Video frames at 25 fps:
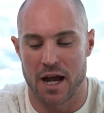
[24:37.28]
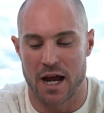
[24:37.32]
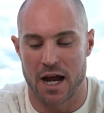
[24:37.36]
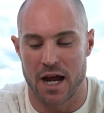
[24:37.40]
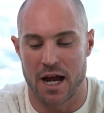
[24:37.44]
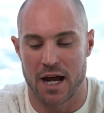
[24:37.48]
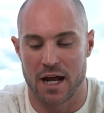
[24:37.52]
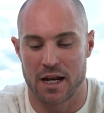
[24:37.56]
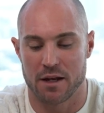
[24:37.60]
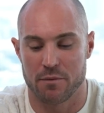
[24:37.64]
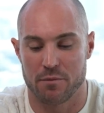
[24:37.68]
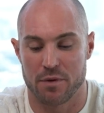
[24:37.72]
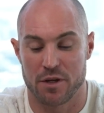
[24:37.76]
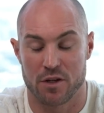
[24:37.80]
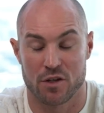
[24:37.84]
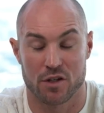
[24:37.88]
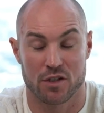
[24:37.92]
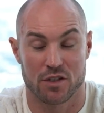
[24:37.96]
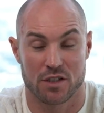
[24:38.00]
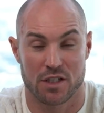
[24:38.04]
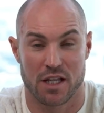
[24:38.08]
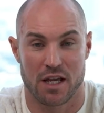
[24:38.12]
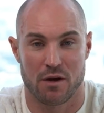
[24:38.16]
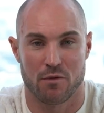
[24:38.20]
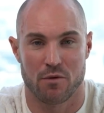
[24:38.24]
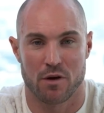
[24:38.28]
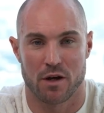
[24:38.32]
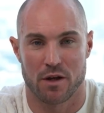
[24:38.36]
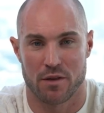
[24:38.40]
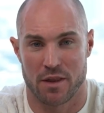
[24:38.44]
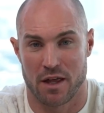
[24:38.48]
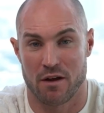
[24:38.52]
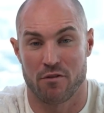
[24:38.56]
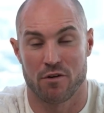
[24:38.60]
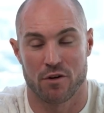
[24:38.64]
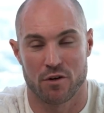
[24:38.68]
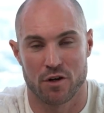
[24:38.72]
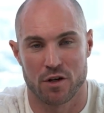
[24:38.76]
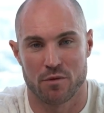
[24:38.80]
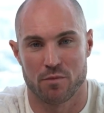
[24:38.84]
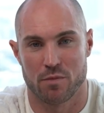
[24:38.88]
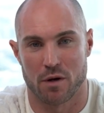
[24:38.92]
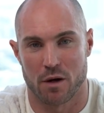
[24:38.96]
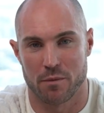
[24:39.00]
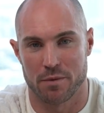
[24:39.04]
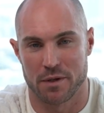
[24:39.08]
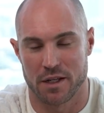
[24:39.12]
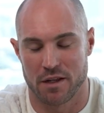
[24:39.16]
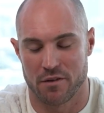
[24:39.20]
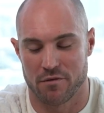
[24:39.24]
and because they're a good
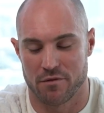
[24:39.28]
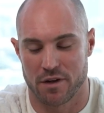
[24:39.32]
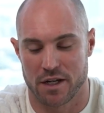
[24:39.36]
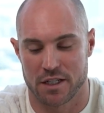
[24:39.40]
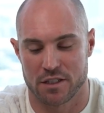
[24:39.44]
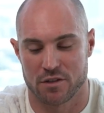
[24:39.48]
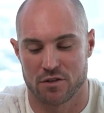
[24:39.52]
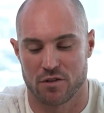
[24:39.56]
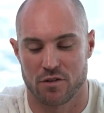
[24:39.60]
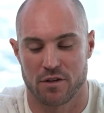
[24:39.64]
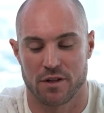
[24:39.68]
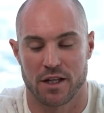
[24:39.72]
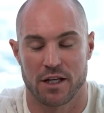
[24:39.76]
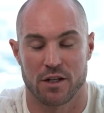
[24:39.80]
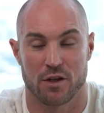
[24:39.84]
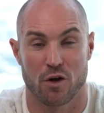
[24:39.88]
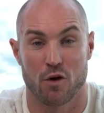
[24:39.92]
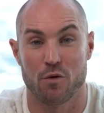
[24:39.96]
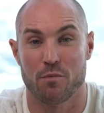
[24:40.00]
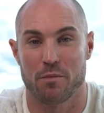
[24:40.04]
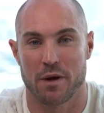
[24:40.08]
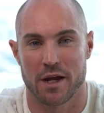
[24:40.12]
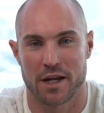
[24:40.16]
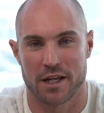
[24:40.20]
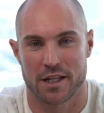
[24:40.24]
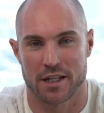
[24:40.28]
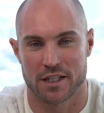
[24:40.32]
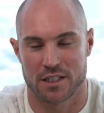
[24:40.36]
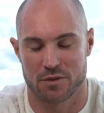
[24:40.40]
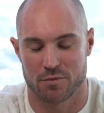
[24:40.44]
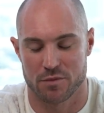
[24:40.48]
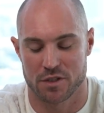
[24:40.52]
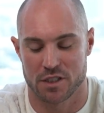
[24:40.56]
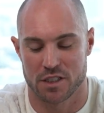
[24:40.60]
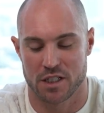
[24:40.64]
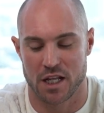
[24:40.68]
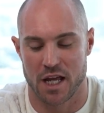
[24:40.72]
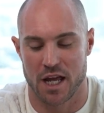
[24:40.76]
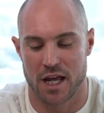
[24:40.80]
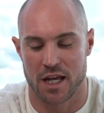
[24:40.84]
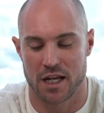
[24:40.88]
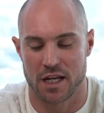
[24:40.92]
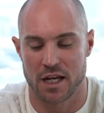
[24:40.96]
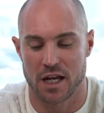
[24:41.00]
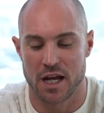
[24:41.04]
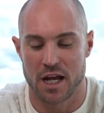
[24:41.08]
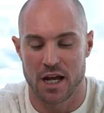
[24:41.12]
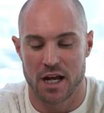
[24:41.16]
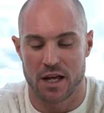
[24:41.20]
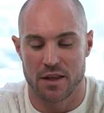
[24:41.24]
property investor and they don't make this
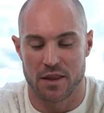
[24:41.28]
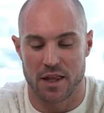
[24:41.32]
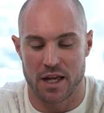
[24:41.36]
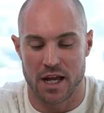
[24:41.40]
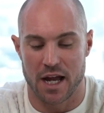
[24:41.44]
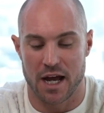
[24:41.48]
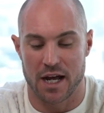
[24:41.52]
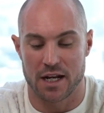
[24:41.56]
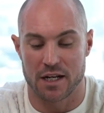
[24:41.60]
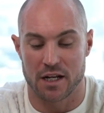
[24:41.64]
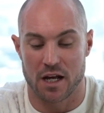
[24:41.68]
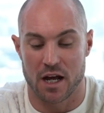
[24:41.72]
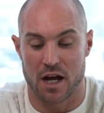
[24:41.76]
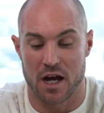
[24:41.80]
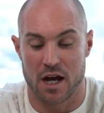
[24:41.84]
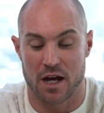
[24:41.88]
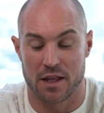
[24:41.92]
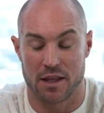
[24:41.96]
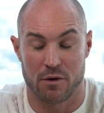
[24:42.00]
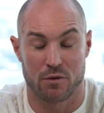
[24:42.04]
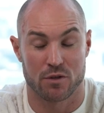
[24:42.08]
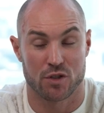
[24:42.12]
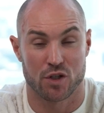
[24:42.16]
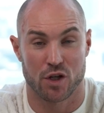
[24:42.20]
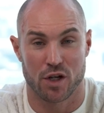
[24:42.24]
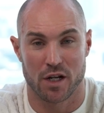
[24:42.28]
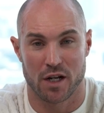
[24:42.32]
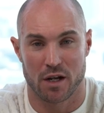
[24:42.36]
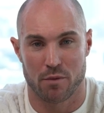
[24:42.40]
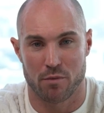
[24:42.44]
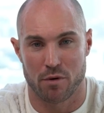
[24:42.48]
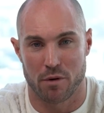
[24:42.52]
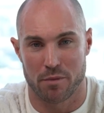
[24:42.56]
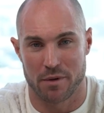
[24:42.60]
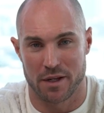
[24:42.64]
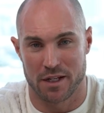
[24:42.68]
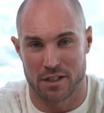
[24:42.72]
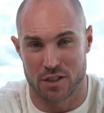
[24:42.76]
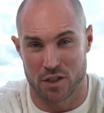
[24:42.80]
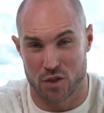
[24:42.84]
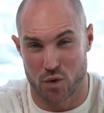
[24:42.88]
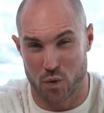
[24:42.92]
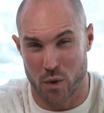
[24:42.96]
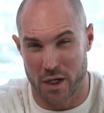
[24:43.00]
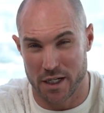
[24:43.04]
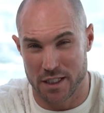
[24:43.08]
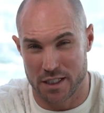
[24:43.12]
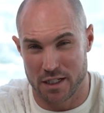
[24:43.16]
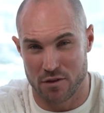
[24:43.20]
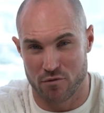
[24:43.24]
mistake, they were turning a property into
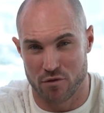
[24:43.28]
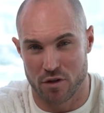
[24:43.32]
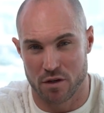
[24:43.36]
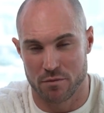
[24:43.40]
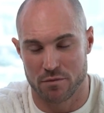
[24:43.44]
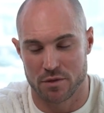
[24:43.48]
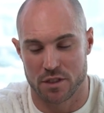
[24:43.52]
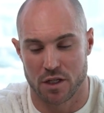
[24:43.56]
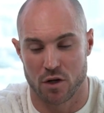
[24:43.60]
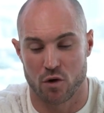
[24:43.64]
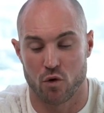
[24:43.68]
20 rooms.